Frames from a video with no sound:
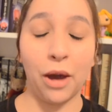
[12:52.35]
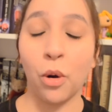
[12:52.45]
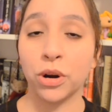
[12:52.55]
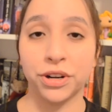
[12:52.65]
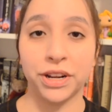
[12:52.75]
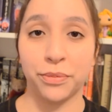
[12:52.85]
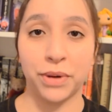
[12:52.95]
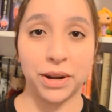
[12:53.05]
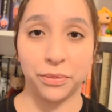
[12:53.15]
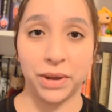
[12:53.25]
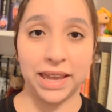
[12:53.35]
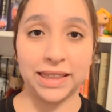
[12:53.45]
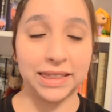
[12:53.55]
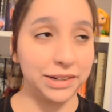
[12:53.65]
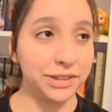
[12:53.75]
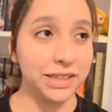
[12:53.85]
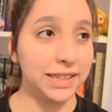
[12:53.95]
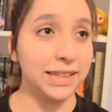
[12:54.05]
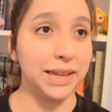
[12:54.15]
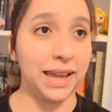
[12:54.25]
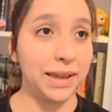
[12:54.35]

ordered it right away, literally the